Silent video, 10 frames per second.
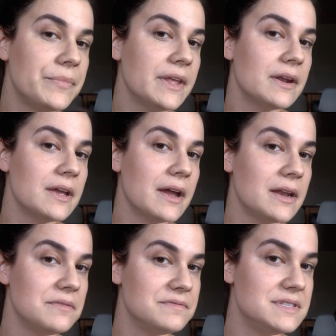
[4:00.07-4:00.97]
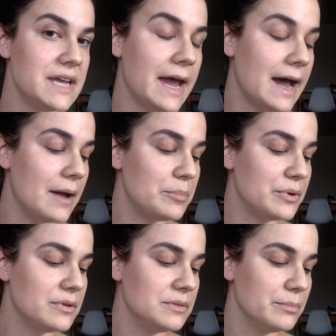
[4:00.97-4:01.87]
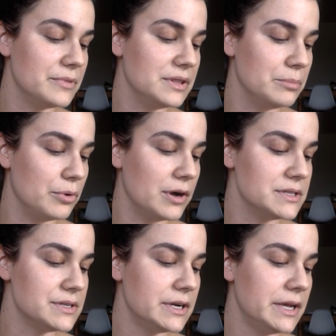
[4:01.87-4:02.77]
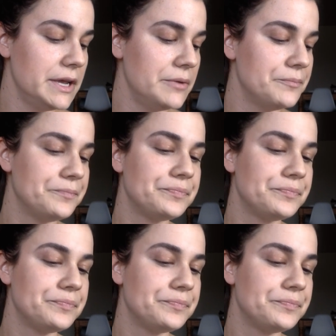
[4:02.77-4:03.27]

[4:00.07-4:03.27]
And I kind of tap the bronzer in.